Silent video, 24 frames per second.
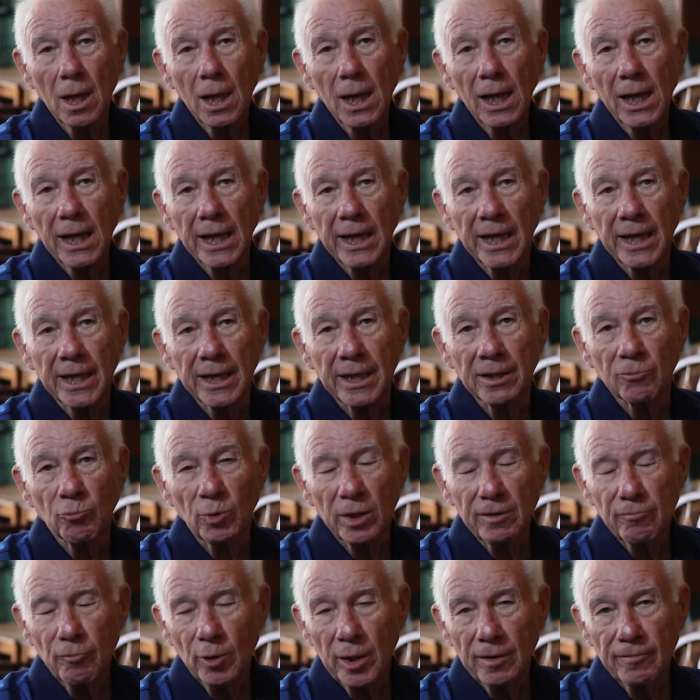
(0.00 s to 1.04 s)
and
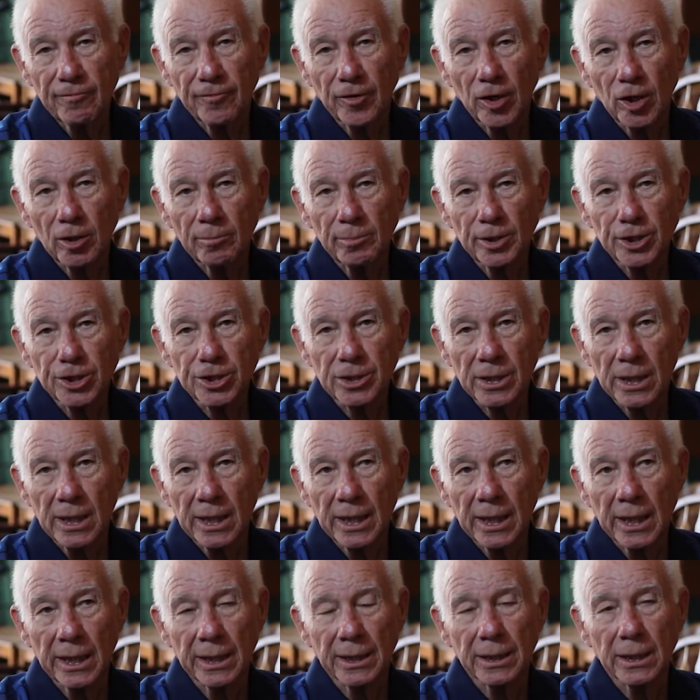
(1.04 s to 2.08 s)
we refurbished
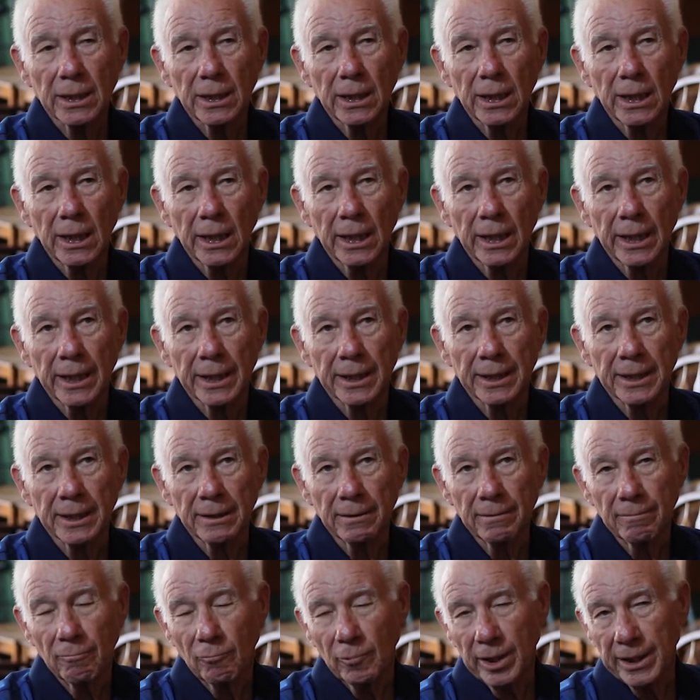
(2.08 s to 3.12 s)
that,
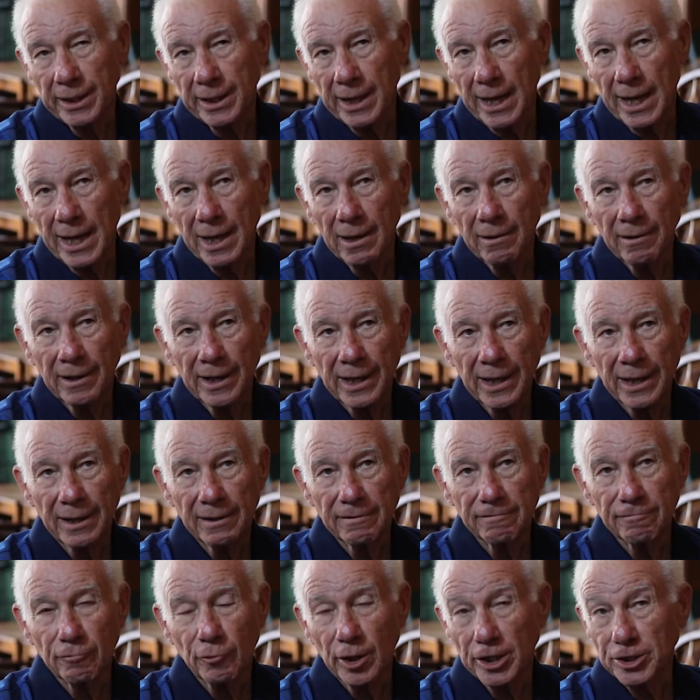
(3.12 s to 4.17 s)
and we now
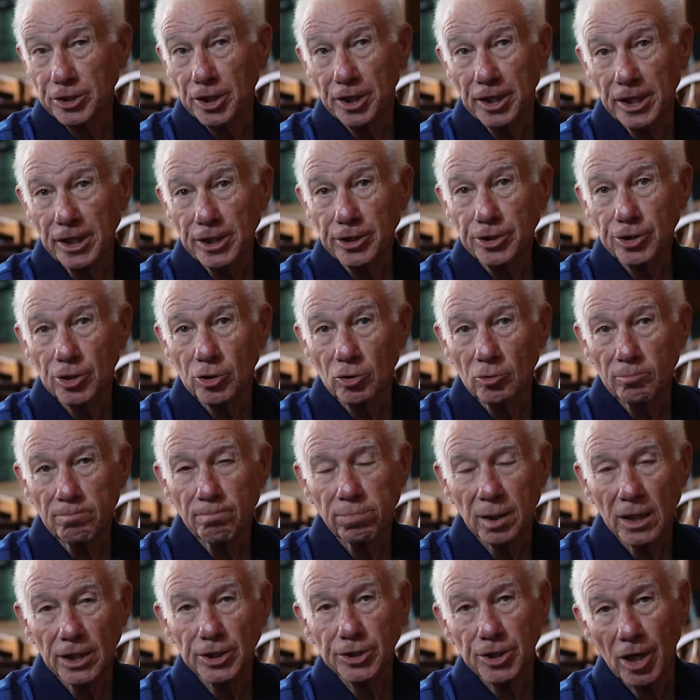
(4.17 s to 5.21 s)
have residential
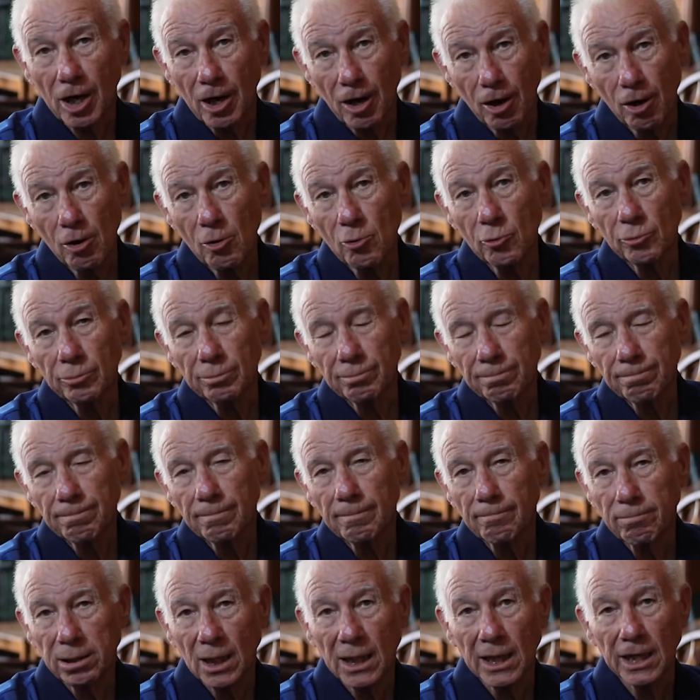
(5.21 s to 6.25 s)
plus our own
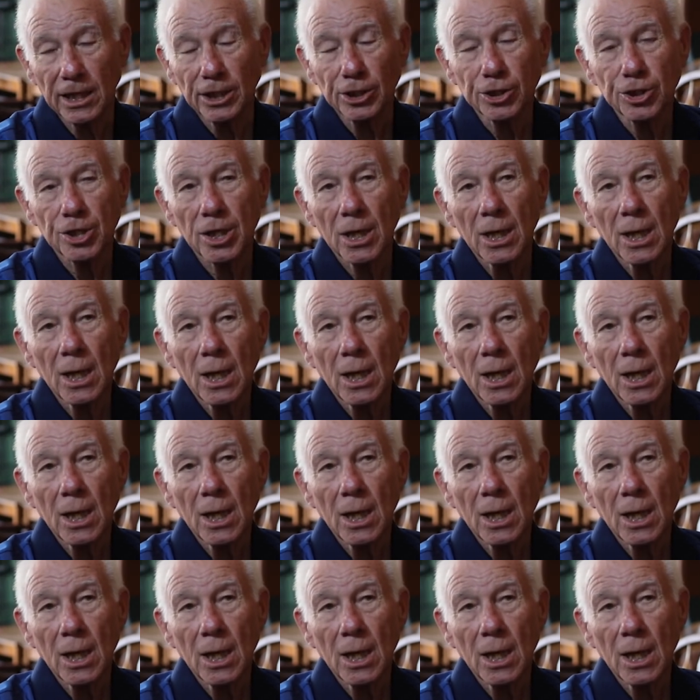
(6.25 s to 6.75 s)
place.